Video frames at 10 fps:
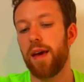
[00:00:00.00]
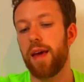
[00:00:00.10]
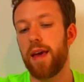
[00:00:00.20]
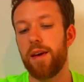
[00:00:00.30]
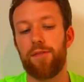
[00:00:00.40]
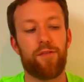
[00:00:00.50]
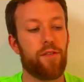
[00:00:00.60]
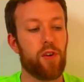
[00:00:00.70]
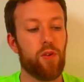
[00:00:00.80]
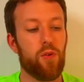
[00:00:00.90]
If
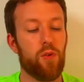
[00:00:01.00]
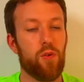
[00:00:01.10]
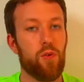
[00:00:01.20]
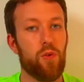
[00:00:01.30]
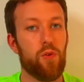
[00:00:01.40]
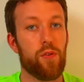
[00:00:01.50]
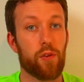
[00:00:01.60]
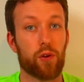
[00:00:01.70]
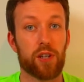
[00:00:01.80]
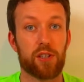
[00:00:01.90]
you're
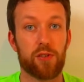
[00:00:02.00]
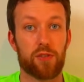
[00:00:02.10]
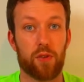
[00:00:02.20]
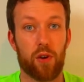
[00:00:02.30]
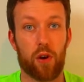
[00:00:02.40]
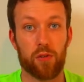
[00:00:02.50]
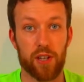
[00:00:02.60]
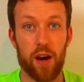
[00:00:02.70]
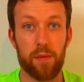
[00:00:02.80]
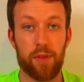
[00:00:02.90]
looking to do this for a long
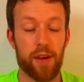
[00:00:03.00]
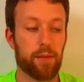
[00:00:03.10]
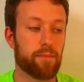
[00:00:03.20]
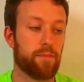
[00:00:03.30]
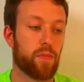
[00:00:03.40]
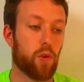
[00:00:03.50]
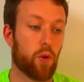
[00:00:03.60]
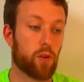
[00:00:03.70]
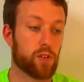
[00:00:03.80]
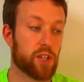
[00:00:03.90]
time thing, or
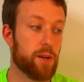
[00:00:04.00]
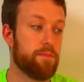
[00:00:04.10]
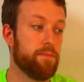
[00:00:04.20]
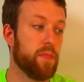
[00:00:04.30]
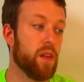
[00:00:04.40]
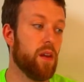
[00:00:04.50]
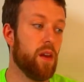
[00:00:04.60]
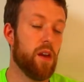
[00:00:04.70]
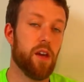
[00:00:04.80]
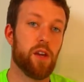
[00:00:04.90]
long term,
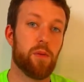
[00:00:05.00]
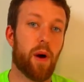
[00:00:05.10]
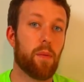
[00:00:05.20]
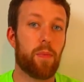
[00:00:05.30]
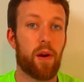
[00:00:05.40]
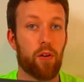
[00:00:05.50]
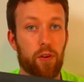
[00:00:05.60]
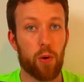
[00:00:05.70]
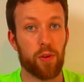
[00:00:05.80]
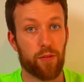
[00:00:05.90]
you might be better off
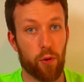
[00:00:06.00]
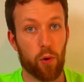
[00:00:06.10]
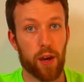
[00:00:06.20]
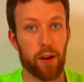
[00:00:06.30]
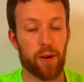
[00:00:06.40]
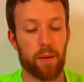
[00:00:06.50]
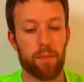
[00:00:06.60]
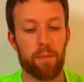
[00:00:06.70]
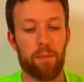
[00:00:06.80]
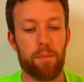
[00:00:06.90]
going with a 4
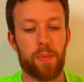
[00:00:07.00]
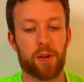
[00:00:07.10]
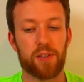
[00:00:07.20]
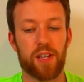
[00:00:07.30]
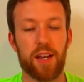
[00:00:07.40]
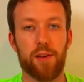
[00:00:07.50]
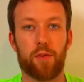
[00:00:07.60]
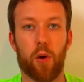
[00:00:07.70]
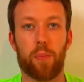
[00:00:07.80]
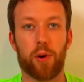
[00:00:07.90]
kilogram, because then you've
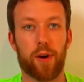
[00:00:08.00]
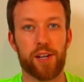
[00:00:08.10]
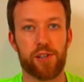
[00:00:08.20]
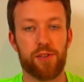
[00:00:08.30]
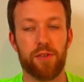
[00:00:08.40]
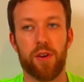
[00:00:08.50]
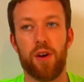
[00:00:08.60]
got progression